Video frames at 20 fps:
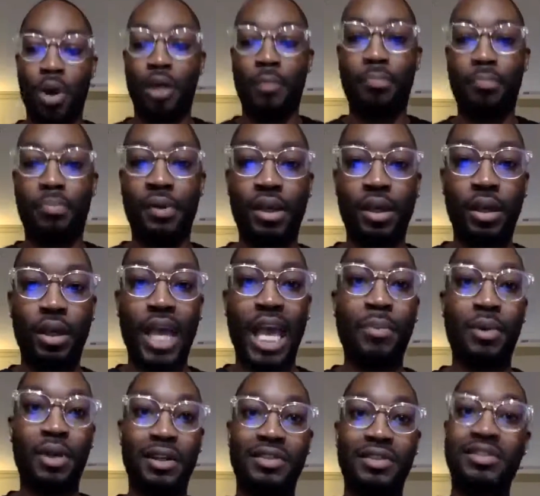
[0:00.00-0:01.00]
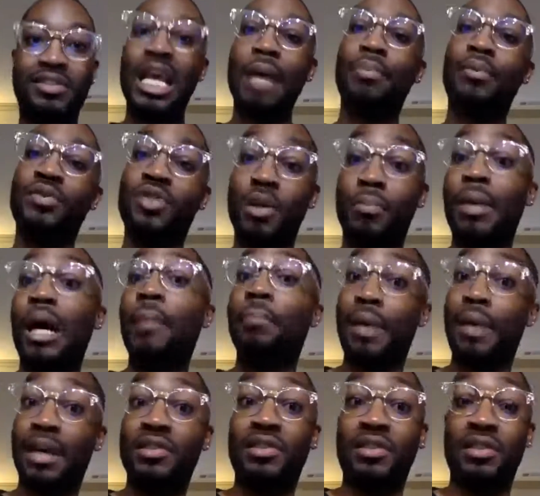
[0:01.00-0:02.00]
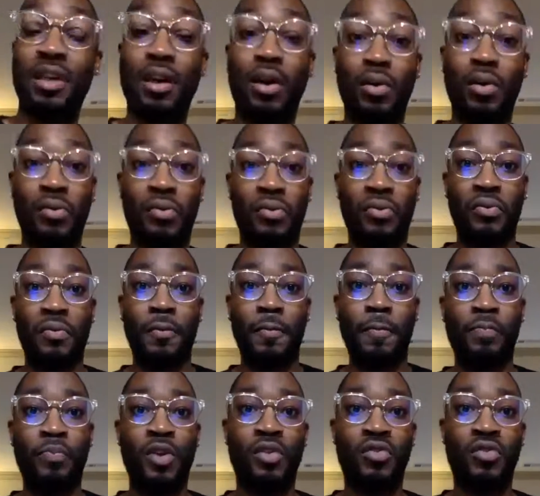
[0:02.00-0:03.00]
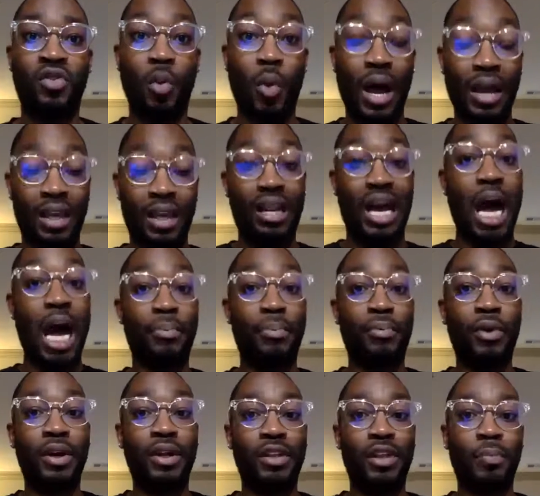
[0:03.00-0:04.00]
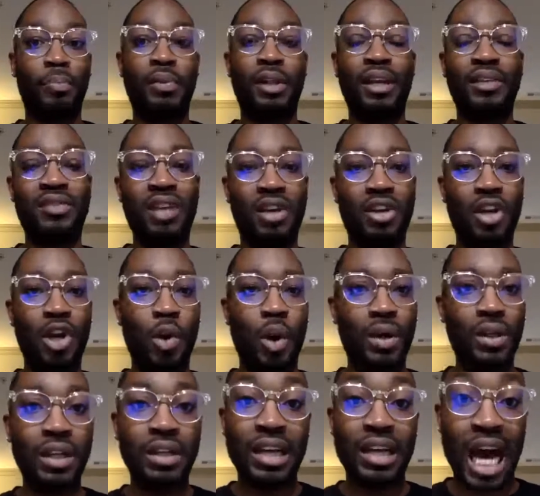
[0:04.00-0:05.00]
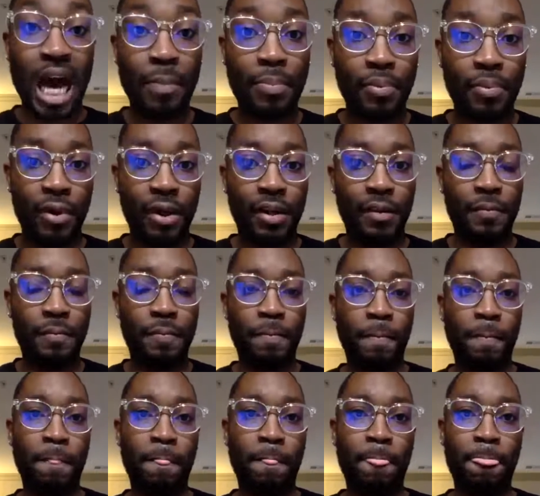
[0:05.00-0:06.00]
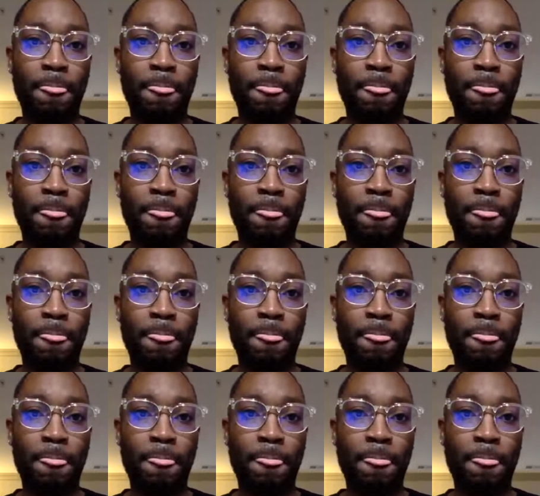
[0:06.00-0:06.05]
I want to be able to step into my best self so I can operate at the place I know I need to operate.